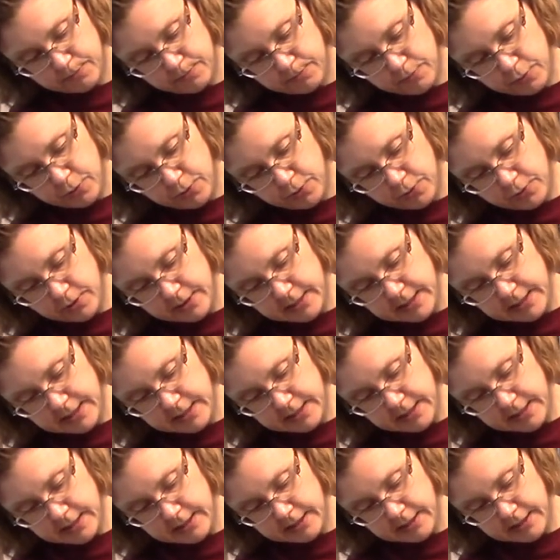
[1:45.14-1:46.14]
pour it
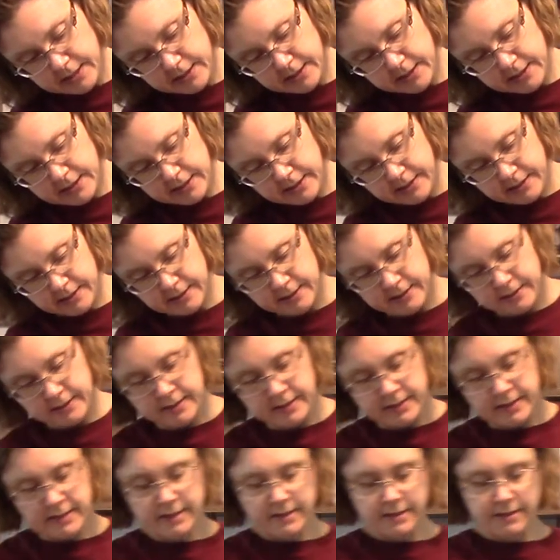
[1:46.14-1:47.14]
into there.
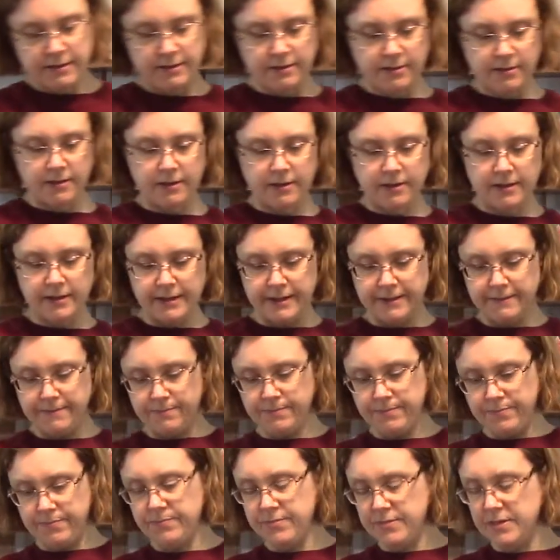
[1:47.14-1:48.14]
Alright,
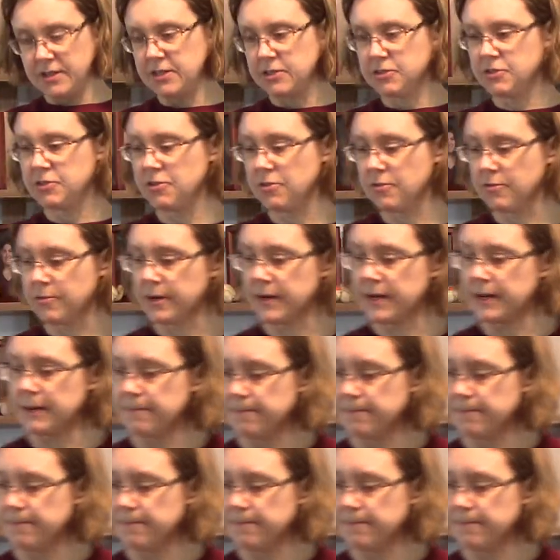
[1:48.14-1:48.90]
there's 3.